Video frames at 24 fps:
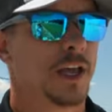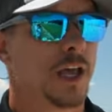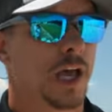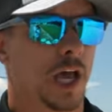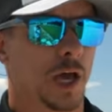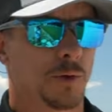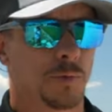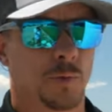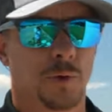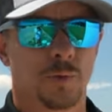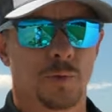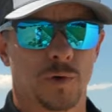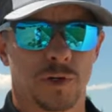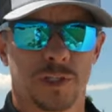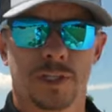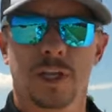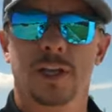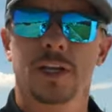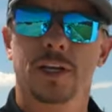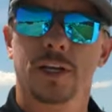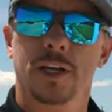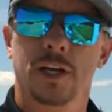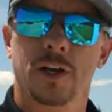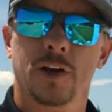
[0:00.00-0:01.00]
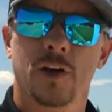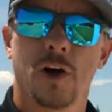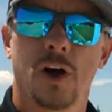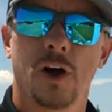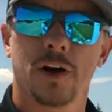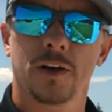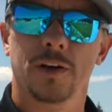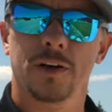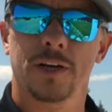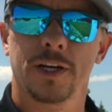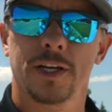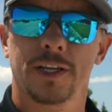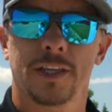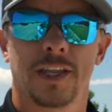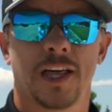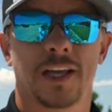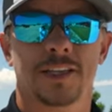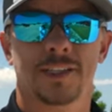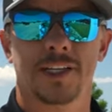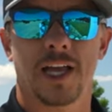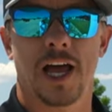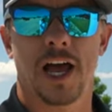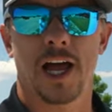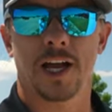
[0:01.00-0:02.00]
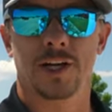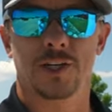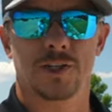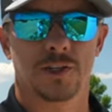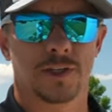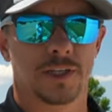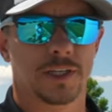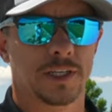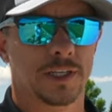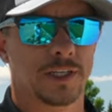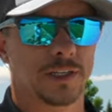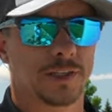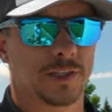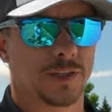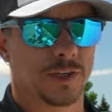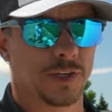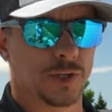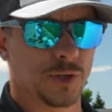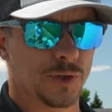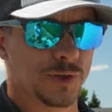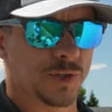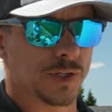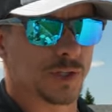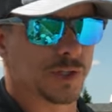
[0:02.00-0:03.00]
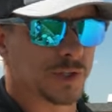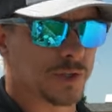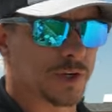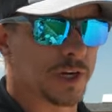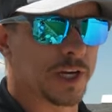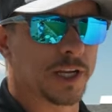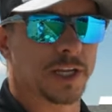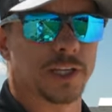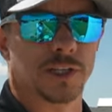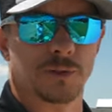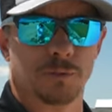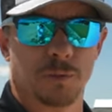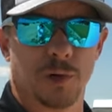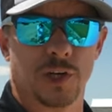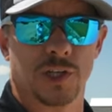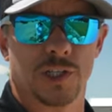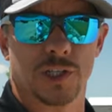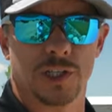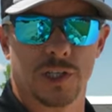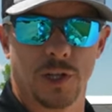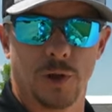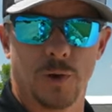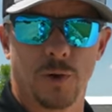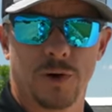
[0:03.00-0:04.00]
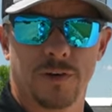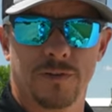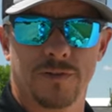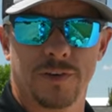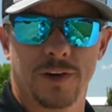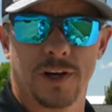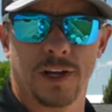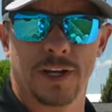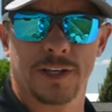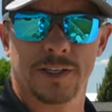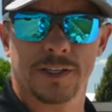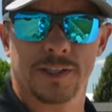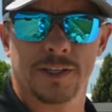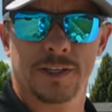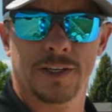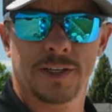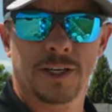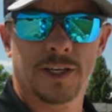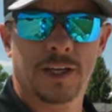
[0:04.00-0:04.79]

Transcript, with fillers: And when we're setting in concrete, that's actually to use a string is much slower for us